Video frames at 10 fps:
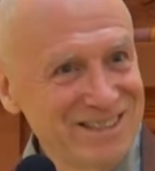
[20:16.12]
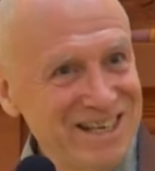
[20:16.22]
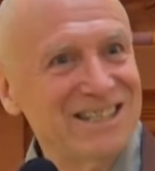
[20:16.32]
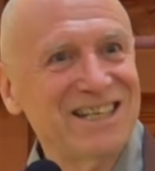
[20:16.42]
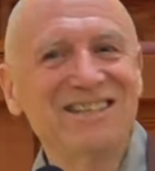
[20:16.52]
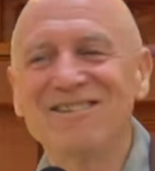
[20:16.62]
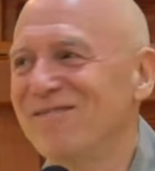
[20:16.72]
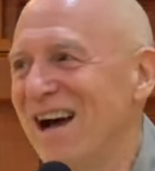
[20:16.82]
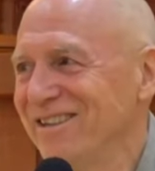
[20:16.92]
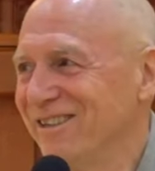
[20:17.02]
catching the
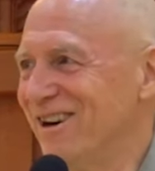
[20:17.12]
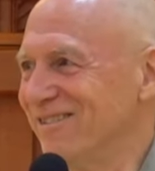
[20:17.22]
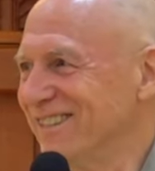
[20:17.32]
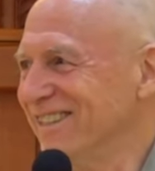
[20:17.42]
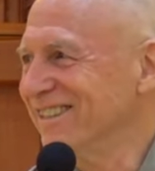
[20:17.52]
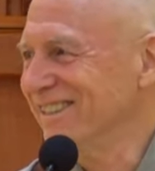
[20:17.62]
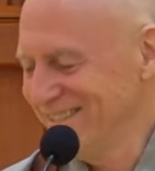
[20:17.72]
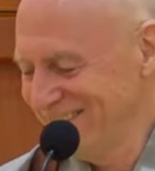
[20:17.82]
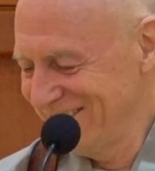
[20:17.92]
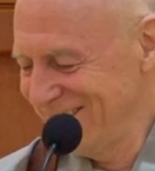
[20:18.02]
value of it.
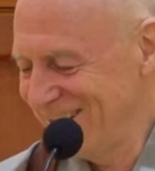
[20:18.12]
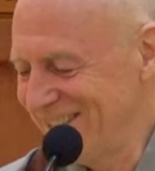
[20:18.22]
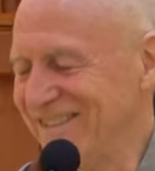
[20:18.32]
Yeah.